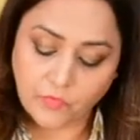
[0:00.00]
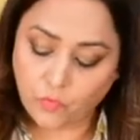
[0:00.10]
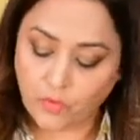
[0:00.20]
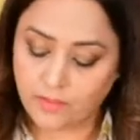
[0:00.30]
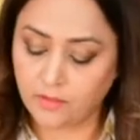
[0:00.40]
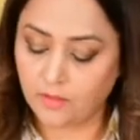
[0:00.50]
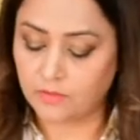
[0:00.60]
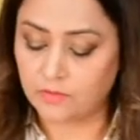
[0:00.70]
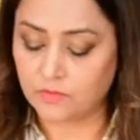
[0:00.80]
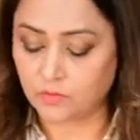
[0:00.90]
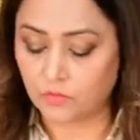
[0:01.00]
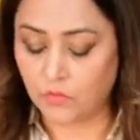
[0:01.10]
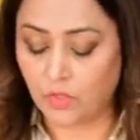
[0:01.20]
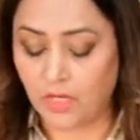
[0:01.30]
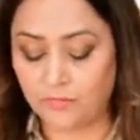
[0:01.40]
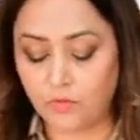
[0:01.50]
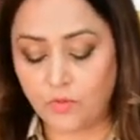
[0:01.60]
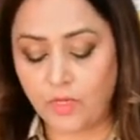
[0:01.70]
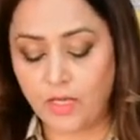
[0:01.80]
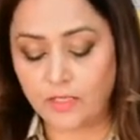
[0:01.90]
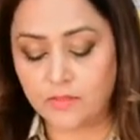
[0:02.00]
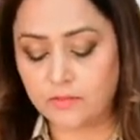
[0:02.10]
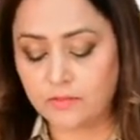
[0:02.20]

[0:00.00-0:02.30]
one, so I'm going to add